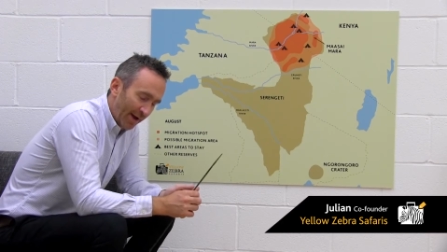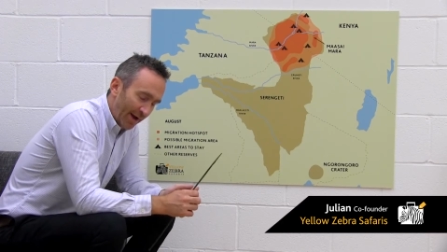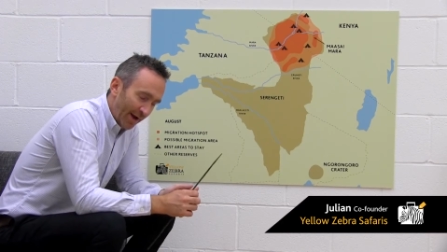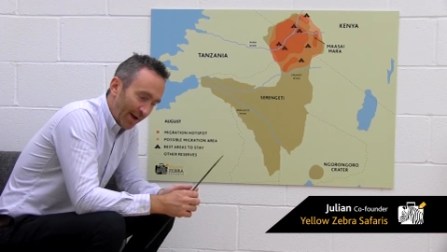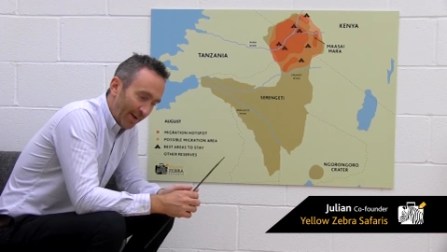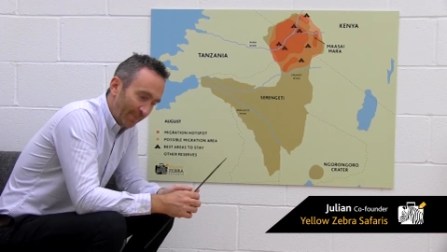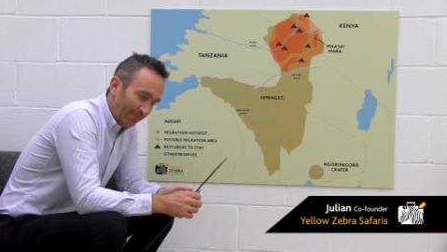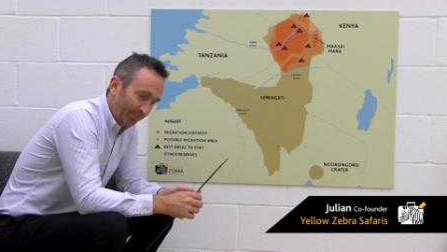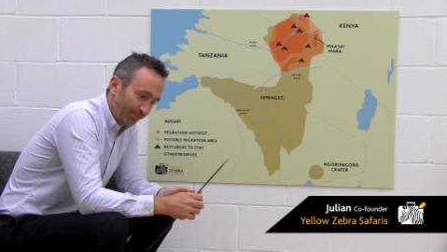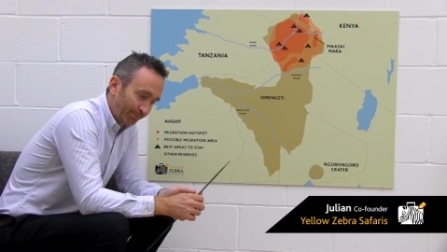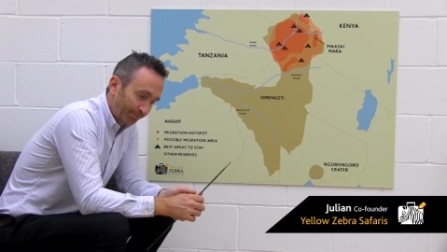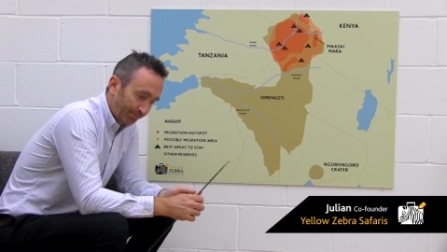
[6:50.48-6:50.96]

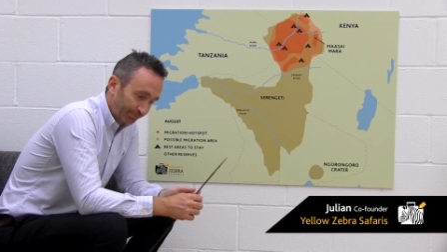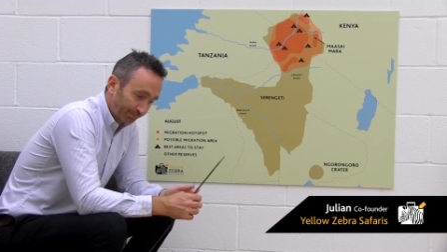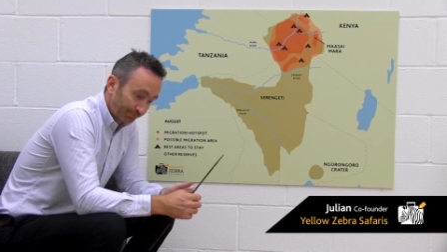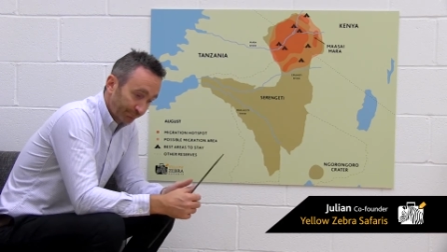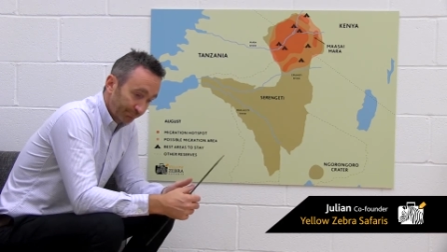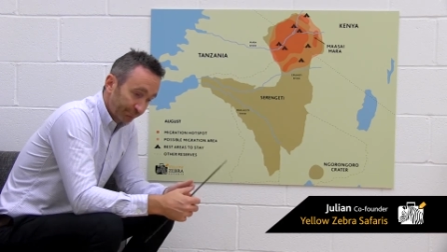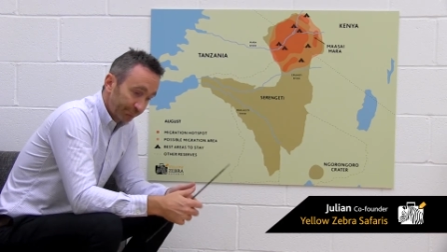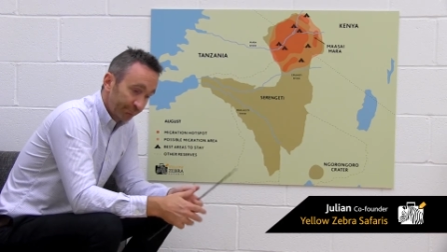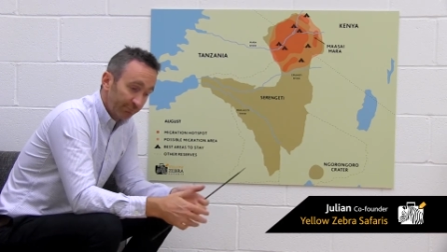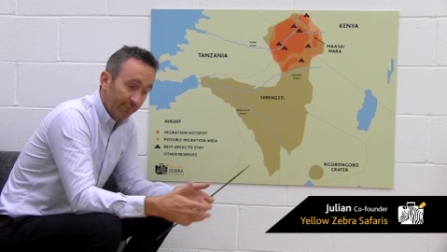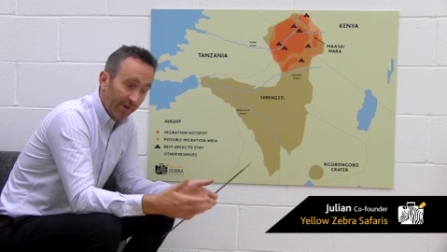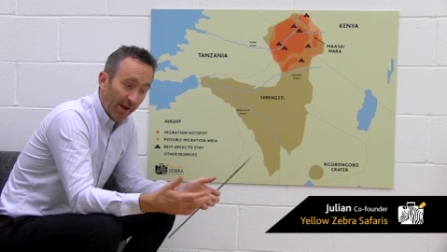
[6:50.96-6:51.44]
And
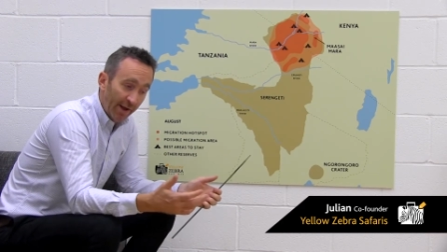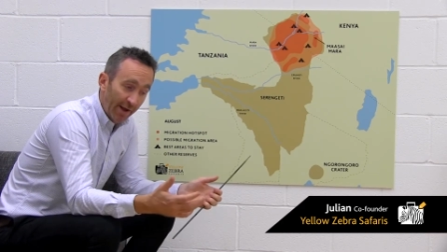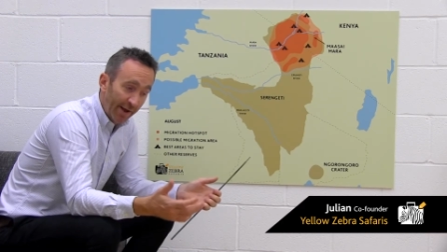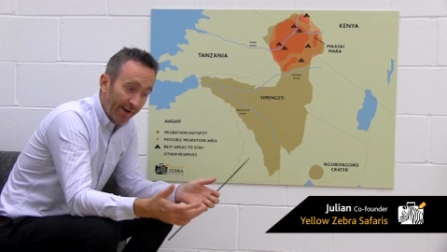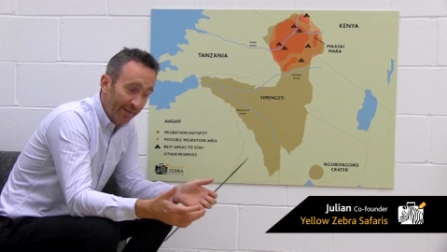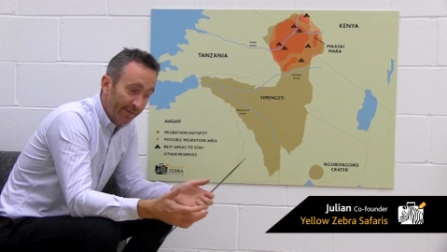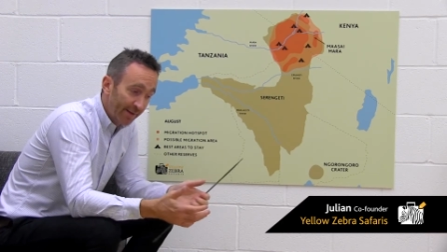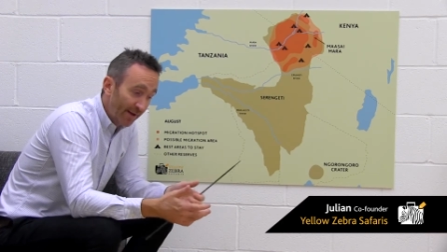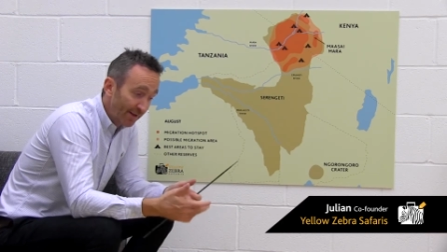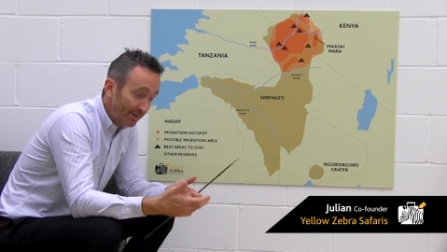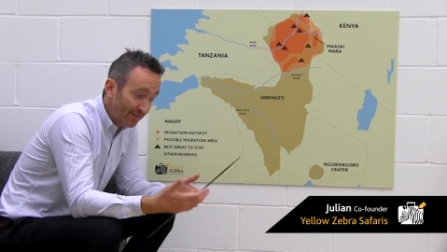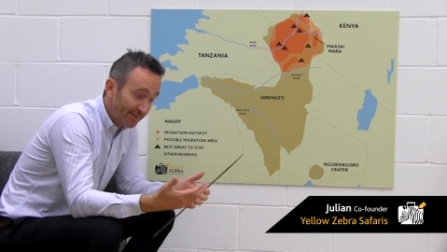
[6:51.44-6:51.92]

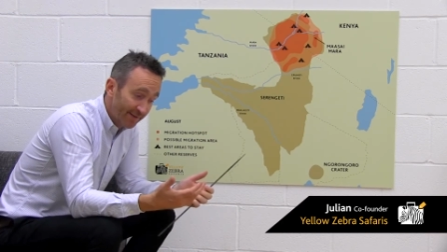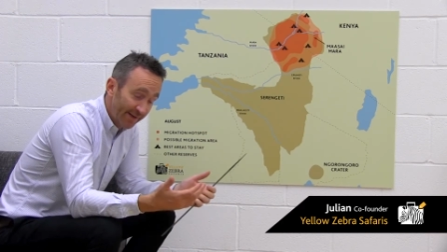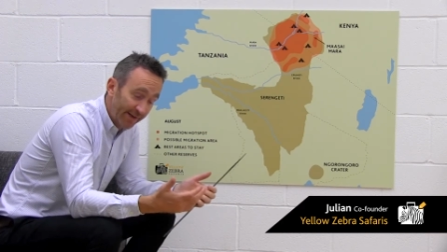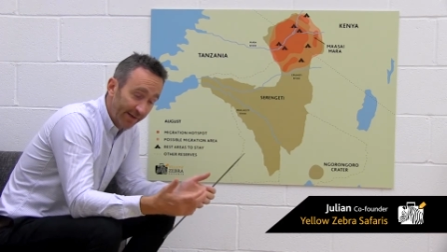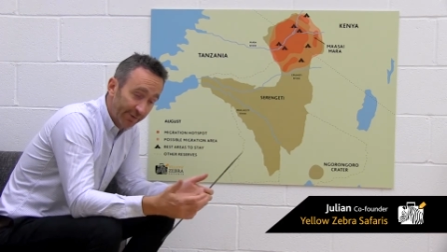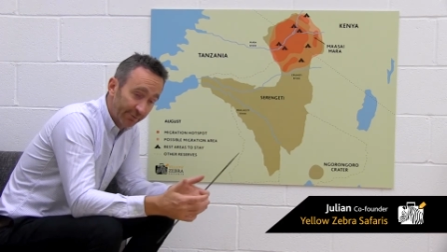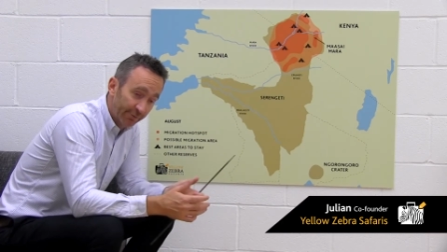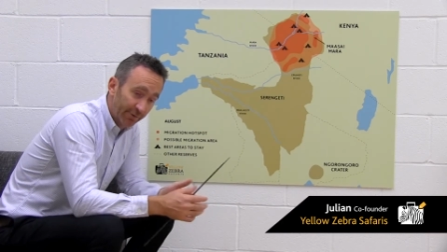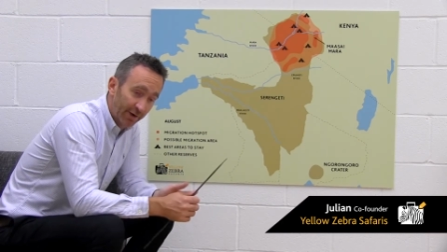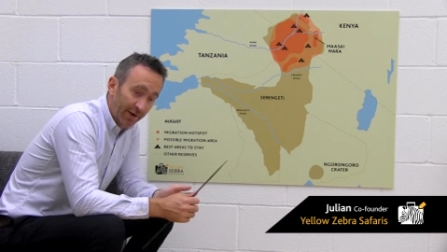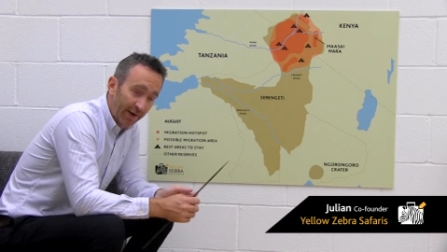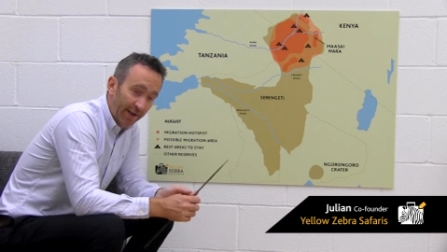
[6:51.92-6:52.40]
that's
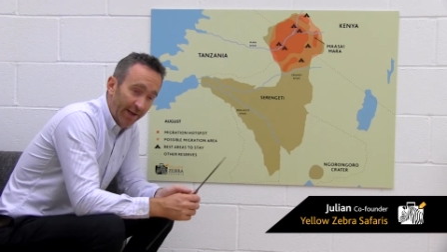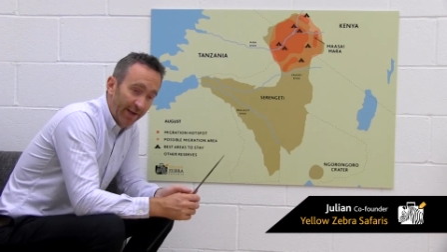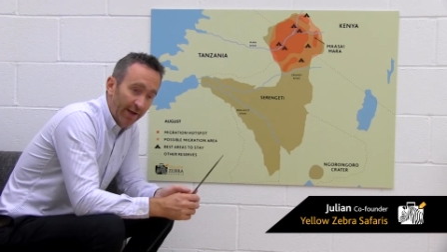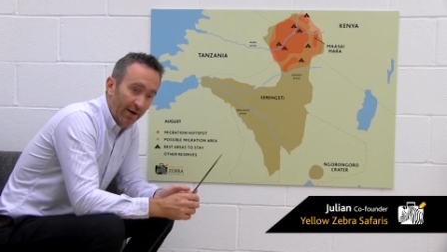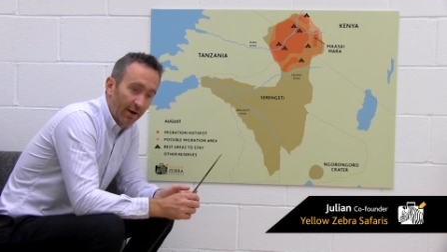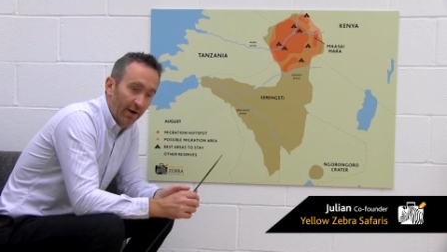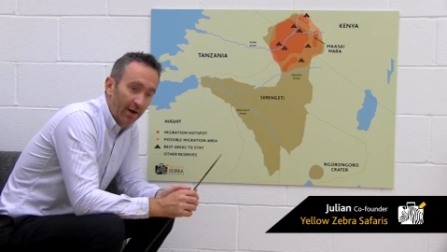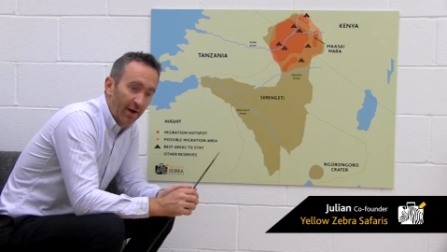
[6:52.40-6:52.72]
it really.